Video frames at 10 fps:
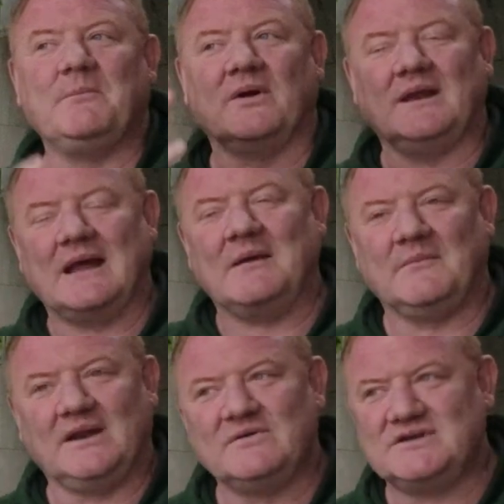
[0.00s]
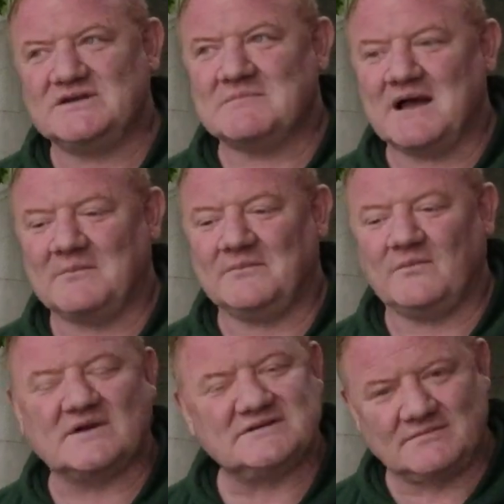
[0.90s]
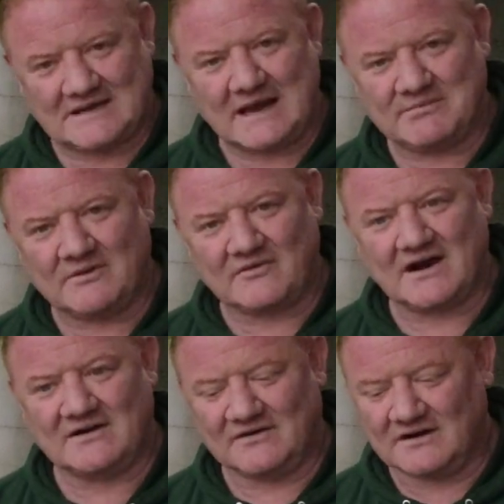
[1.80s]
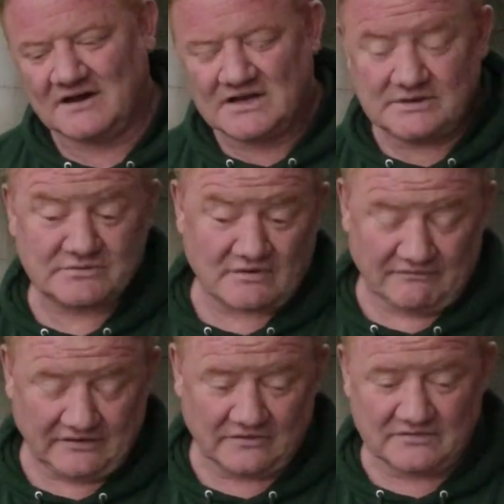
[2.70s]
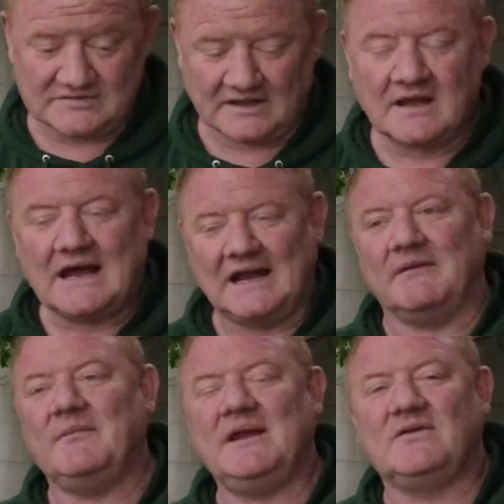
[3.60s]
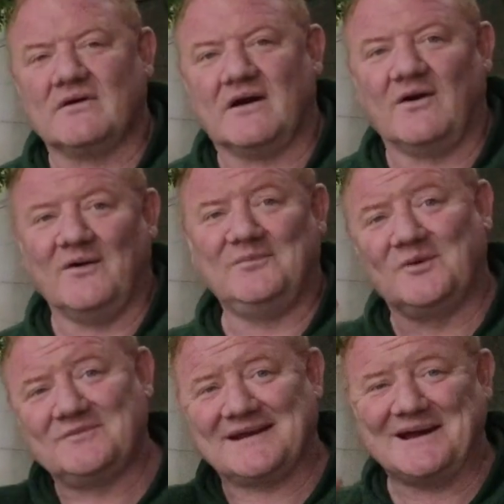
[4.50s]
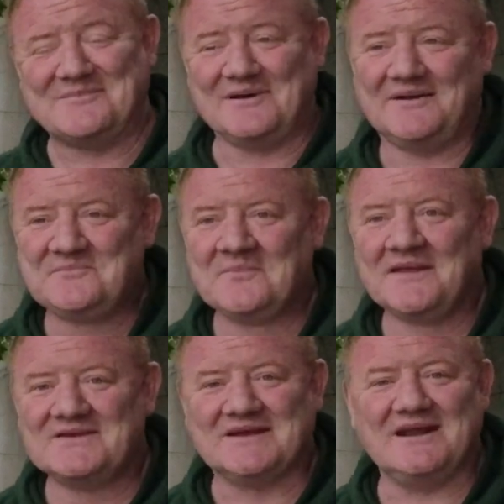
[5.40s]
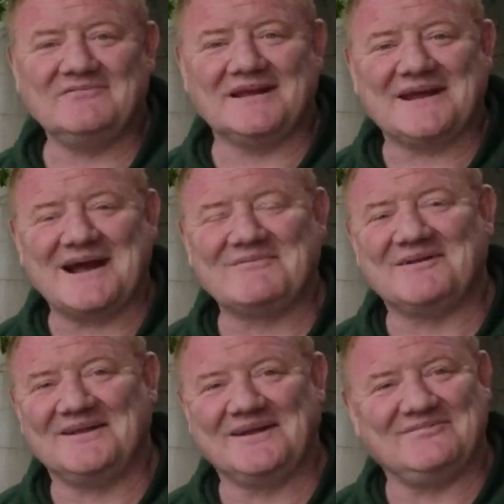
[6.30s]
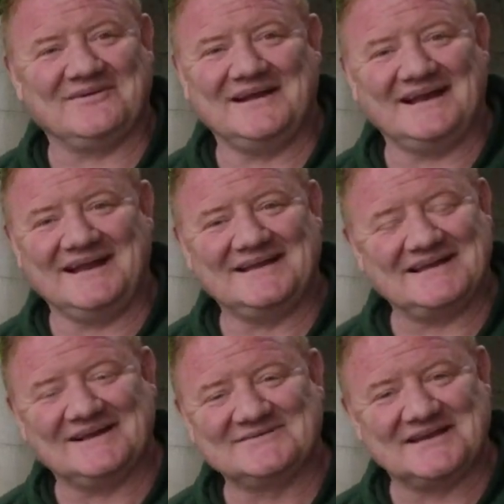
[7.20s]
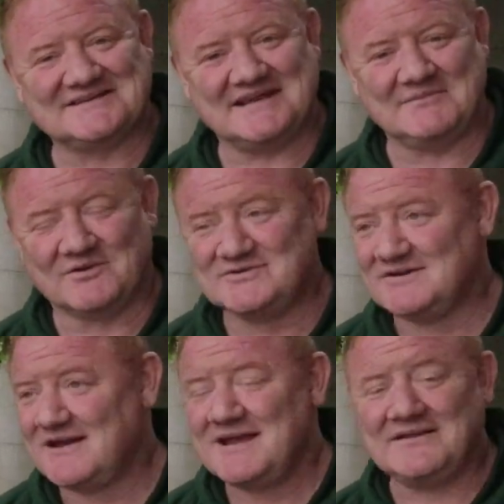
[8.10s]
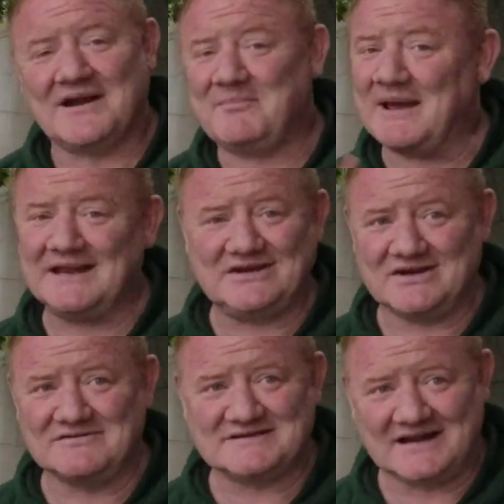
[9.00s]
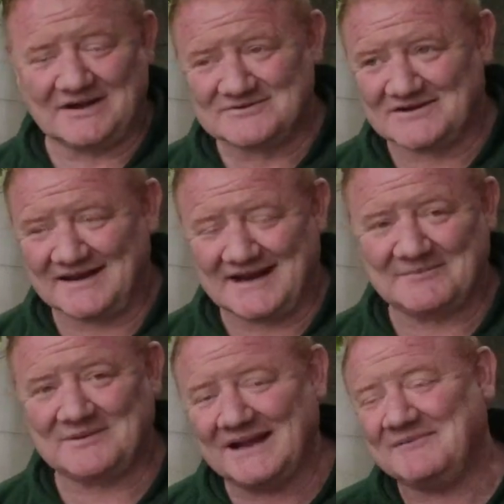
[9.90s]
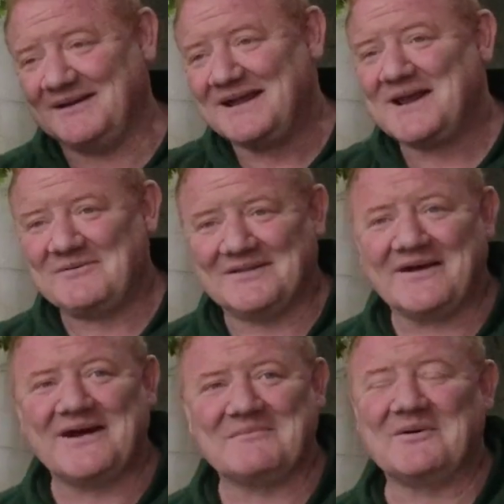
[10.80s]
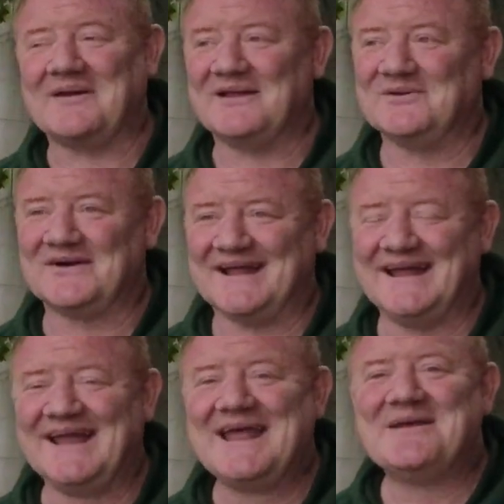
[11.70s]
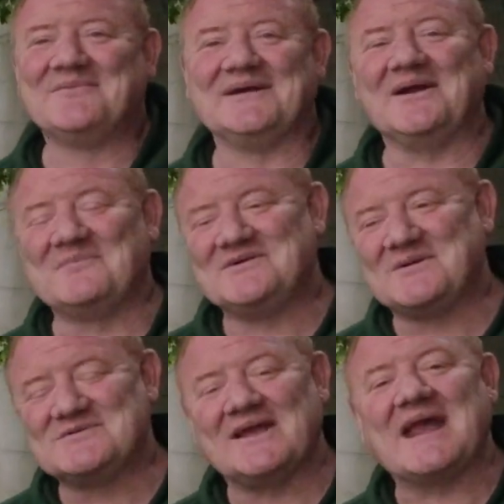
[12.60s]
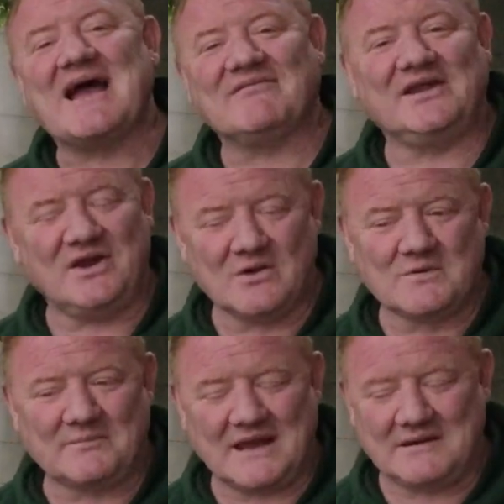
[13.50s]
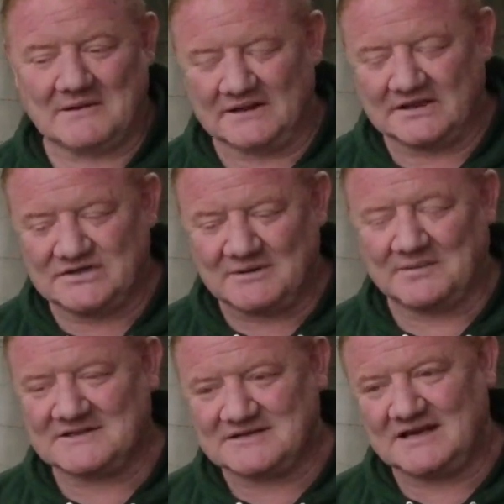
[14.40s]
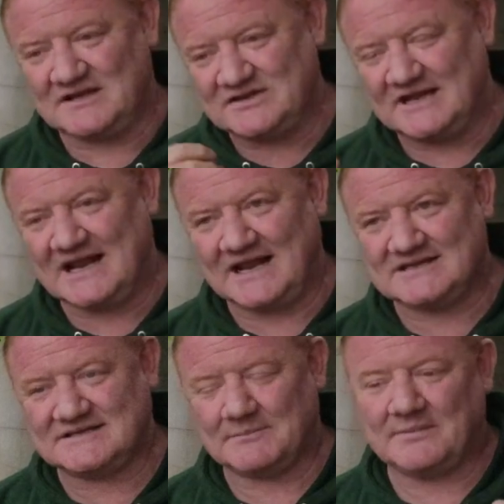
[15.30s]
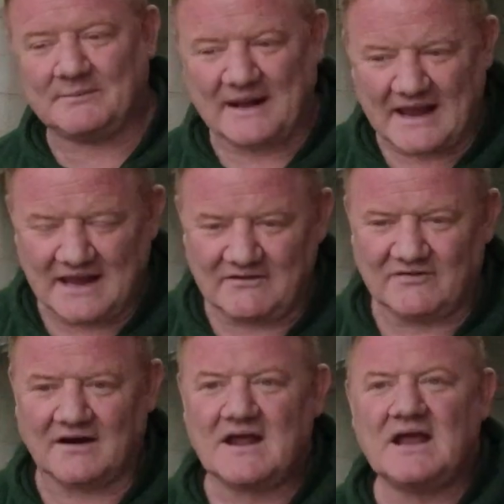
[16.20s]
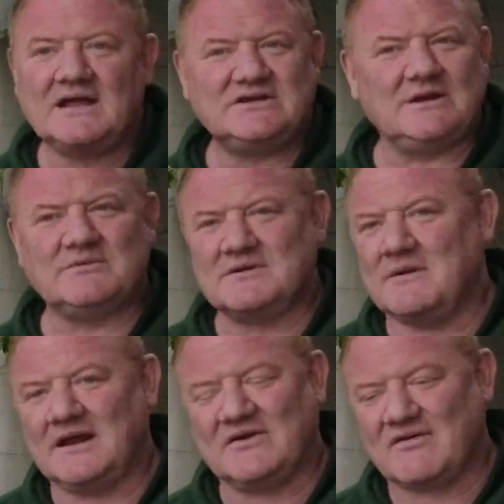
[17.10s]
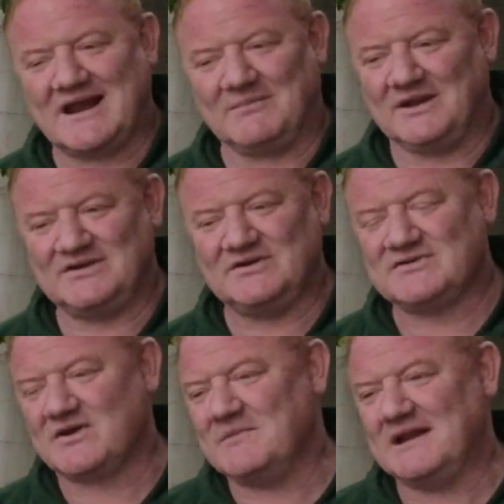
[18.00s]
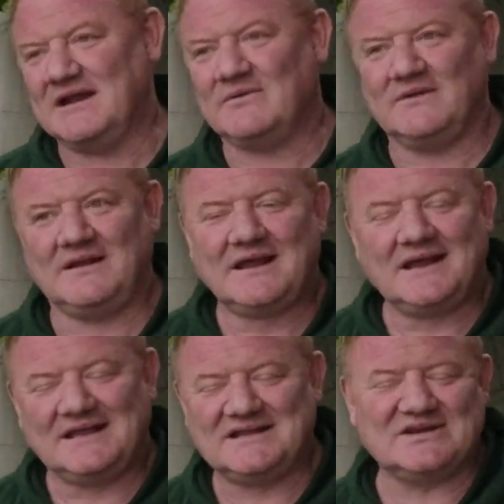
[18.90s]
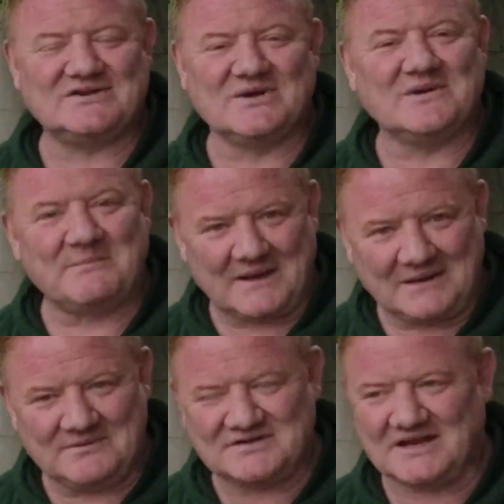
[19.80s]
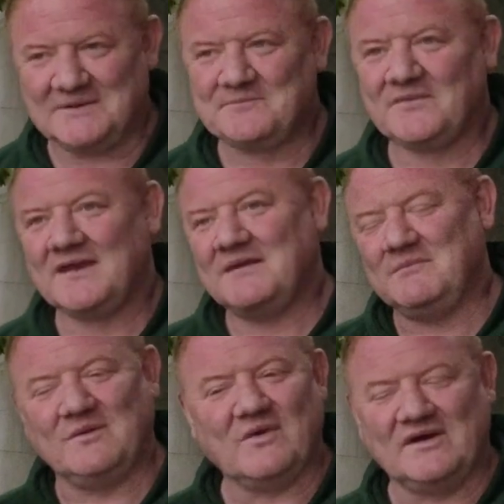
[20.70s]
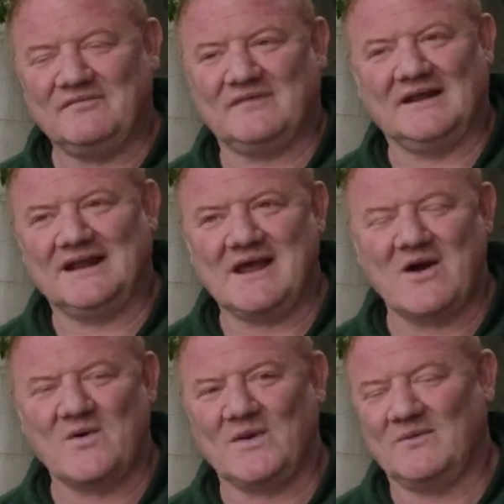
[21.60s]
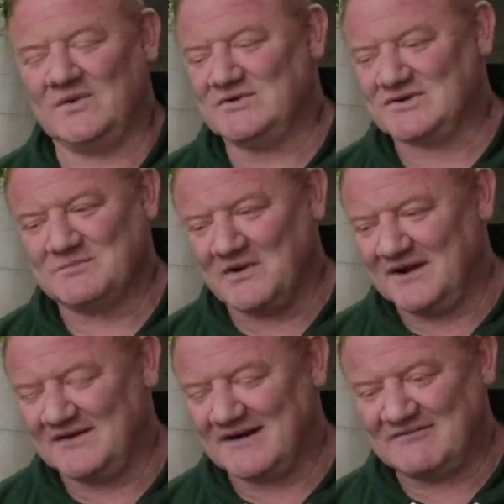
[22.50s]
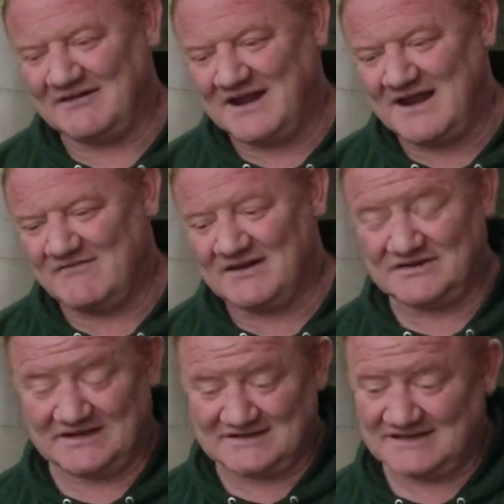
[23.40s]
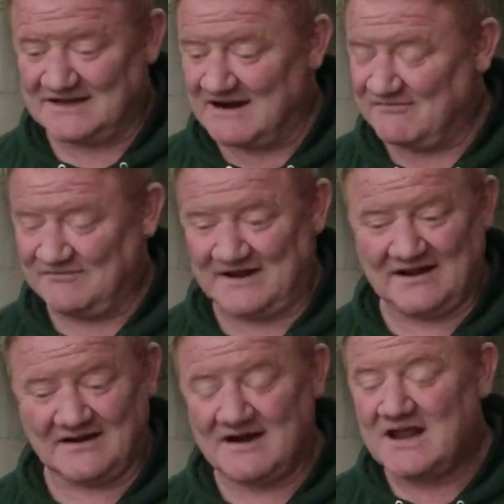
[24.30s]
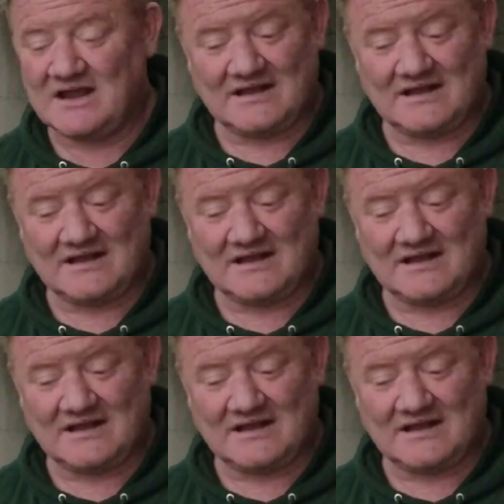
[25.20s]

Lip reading: But Lucy's mom wasn't capable of rearing her. She was confused. And anyway, we took her home, up to Cabra. She lived in Cabra like for nearly 16 months. Not a penny children's allowance that I get. But anyway, we'll talk about that another day. But you know, but she was like having a human baby, like the chimpanzee, the genetics, the behavior. She was incredible. Like, she used to come in and out to the zoo in a baby seat. My wife, like Leona, would just mind her every evening. She'd sit there, feed her.